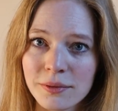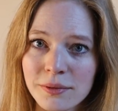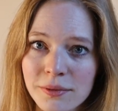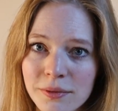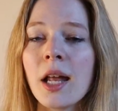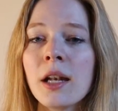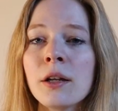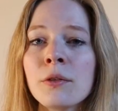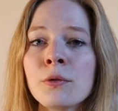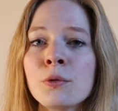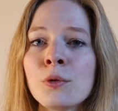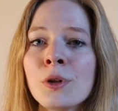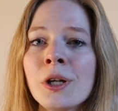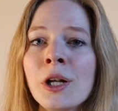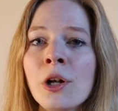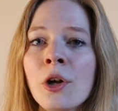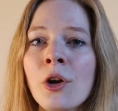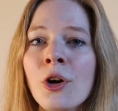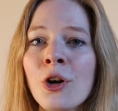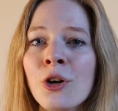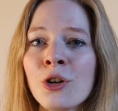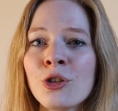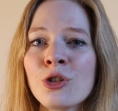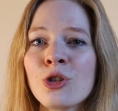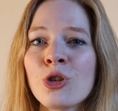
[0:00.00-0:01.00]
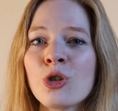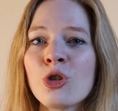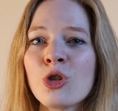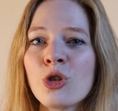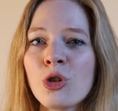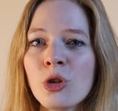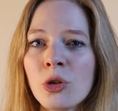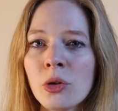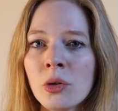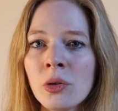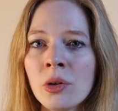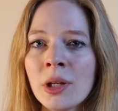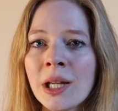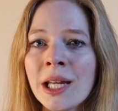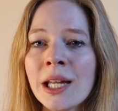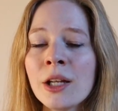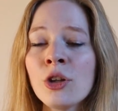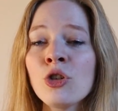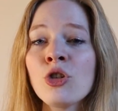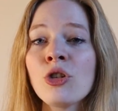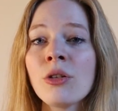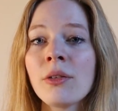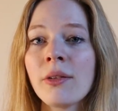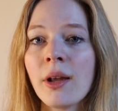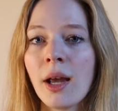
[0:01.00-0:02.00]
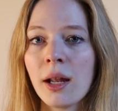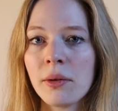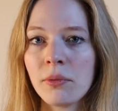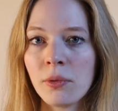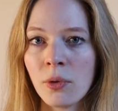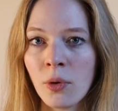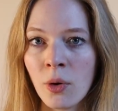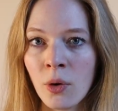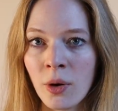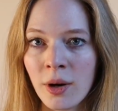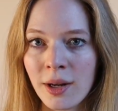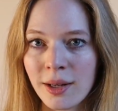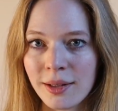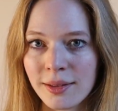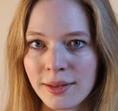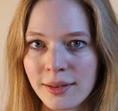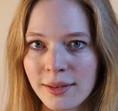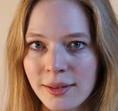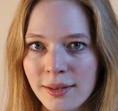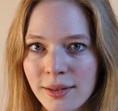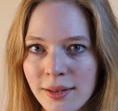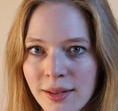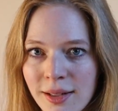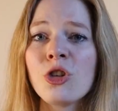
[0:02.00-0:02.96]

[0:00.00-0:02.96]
And if we learn to tune into that voice,